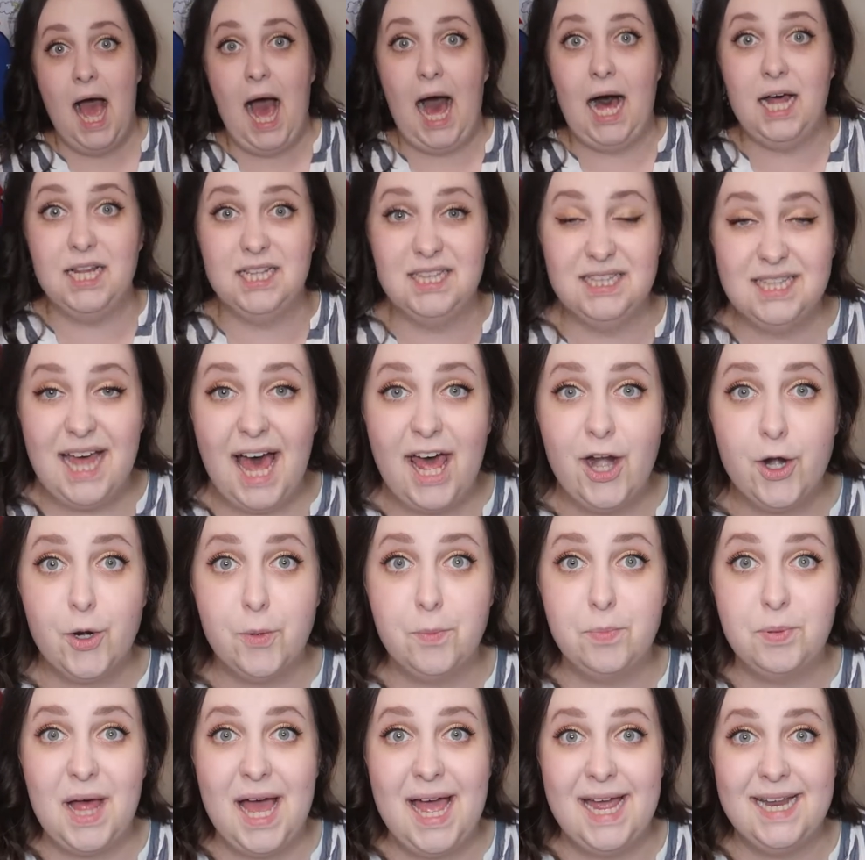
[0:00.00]
A letter
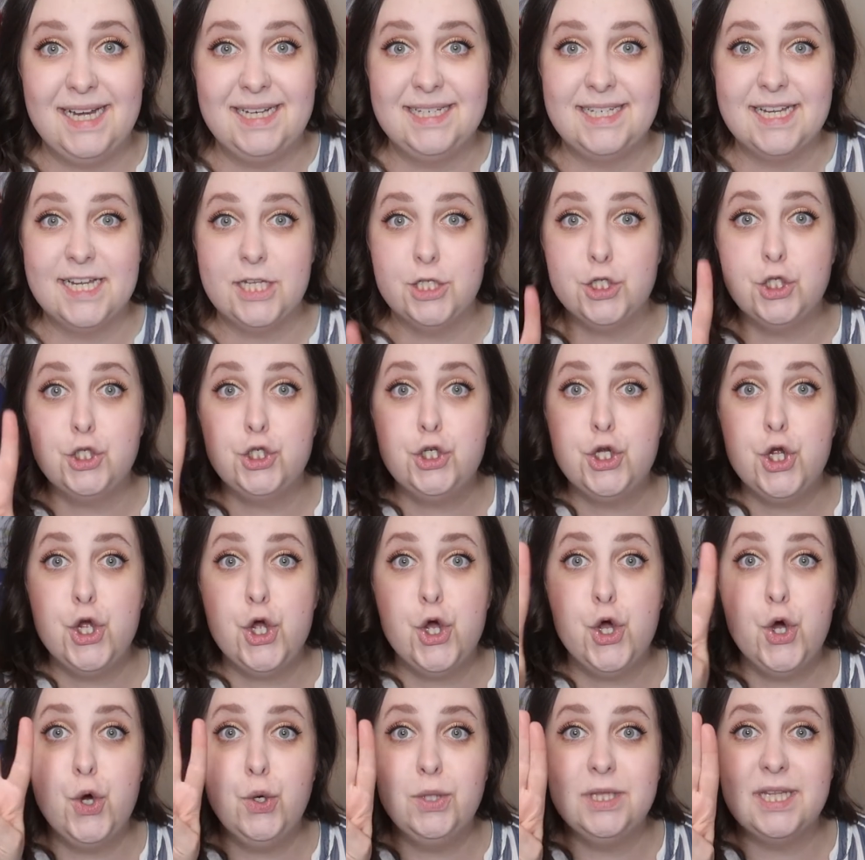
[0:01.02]
blend is
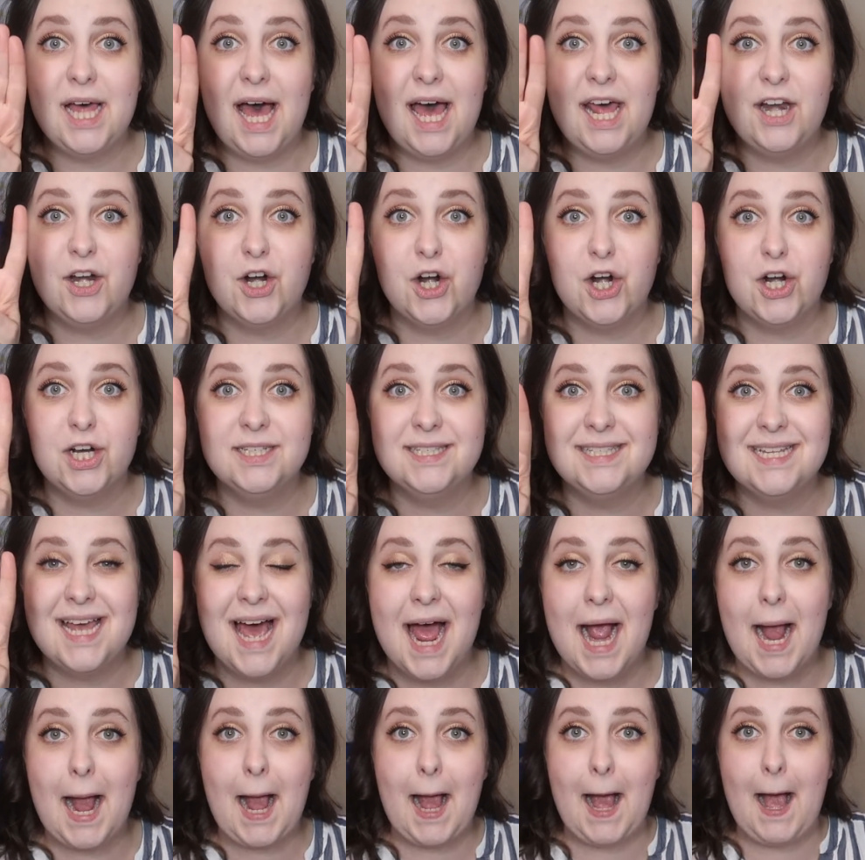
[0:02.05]
2 letters
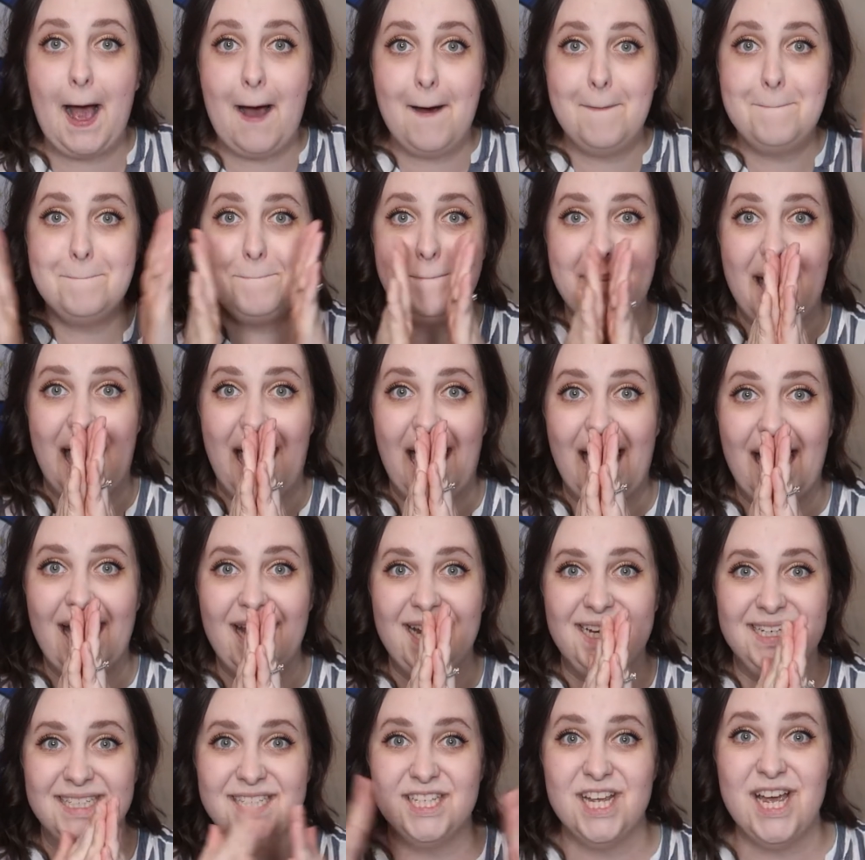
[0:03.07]

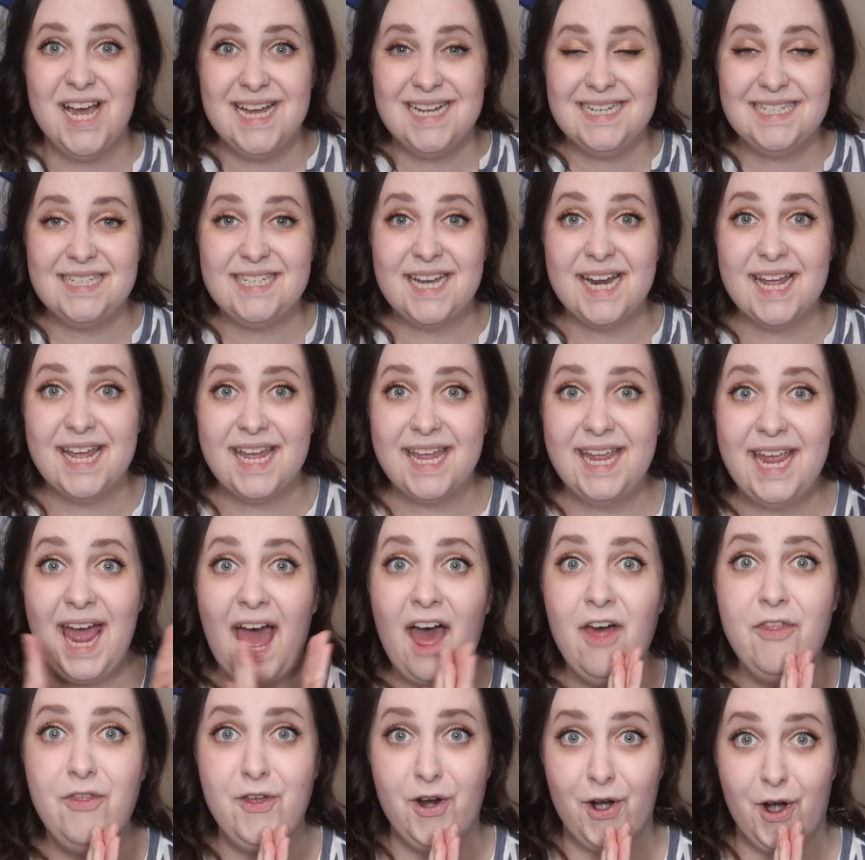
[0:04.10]
combined
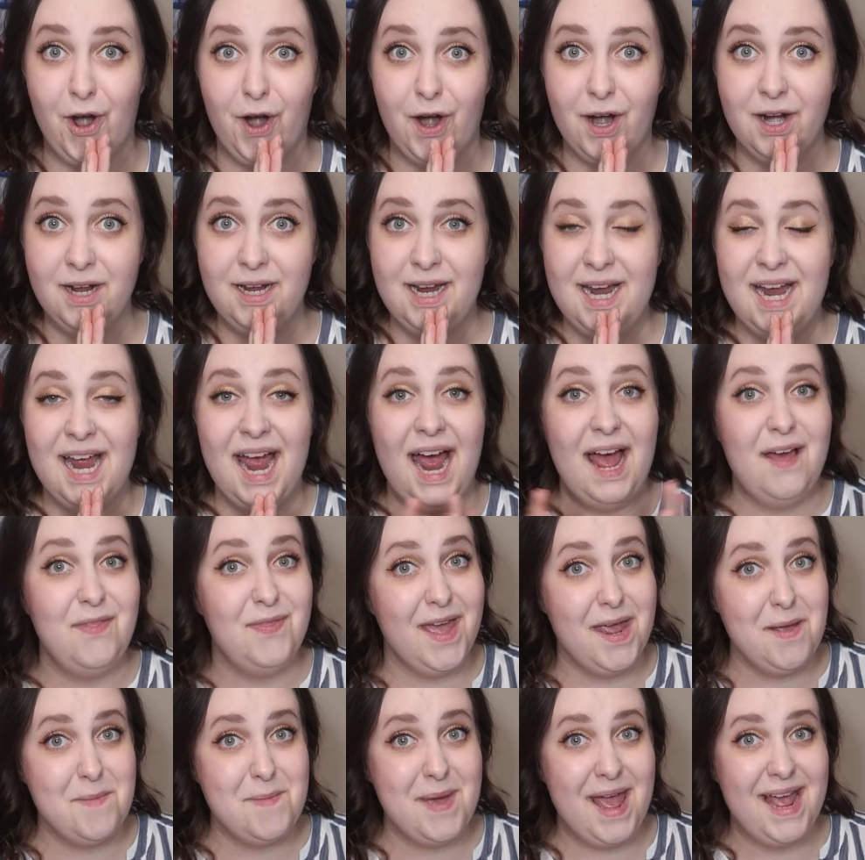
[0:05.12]
together, and
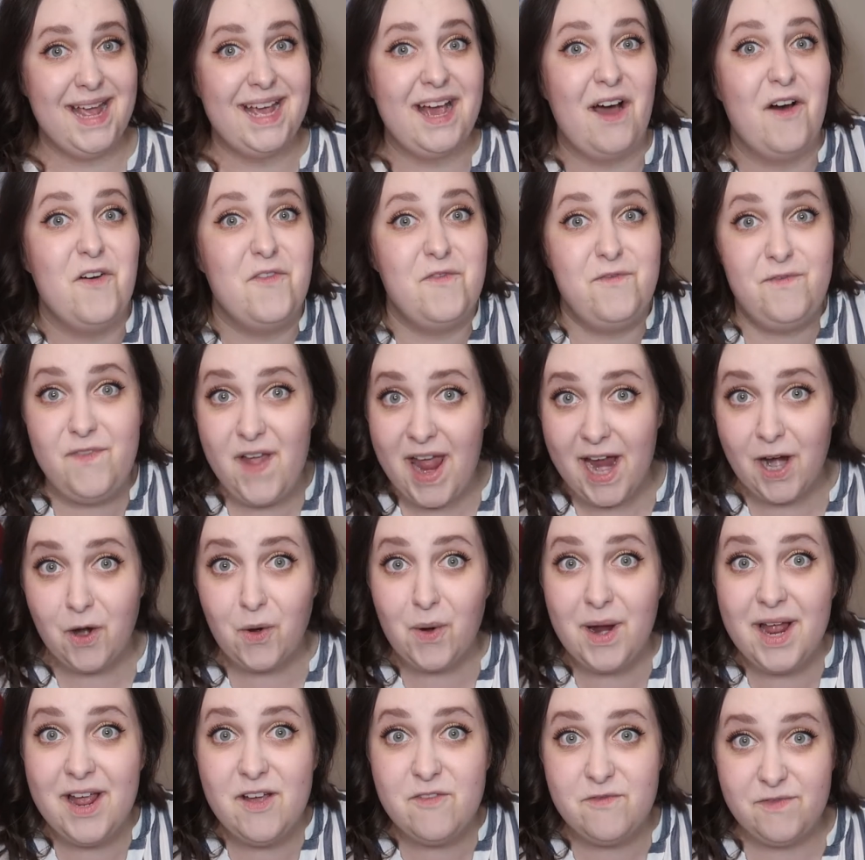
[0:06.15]
they make a
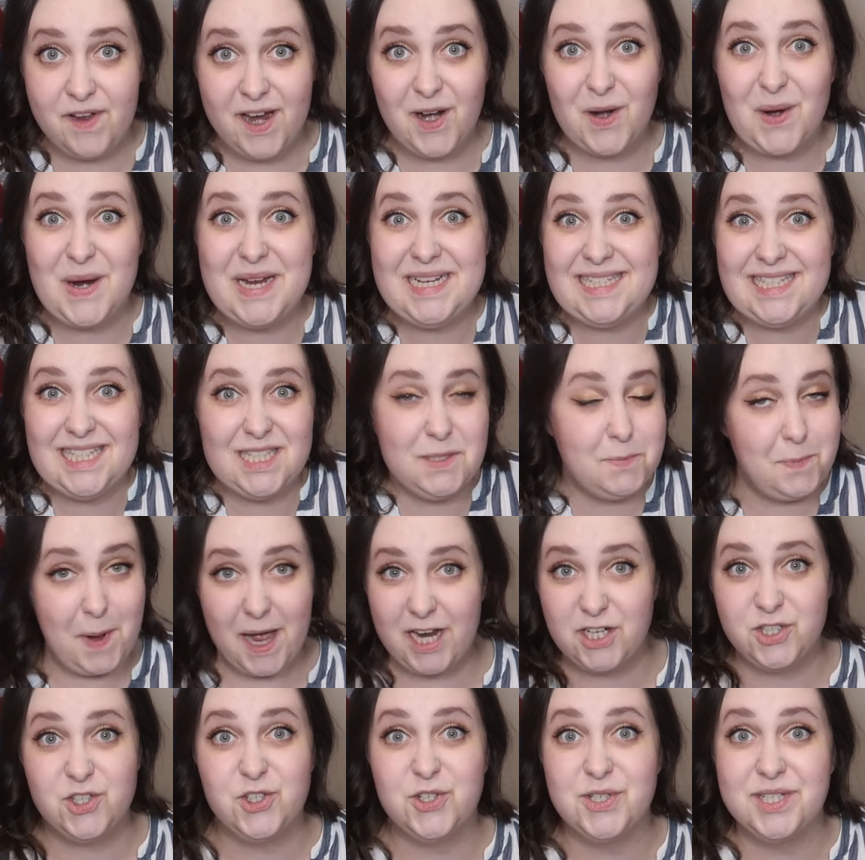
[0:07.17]
very, very
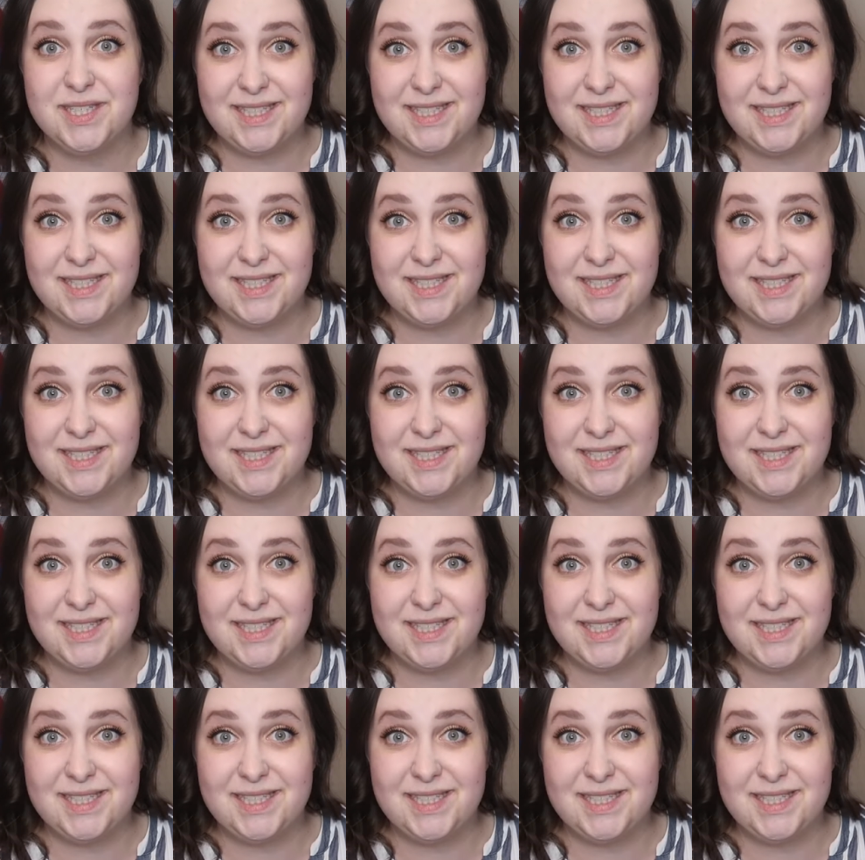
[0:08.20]
special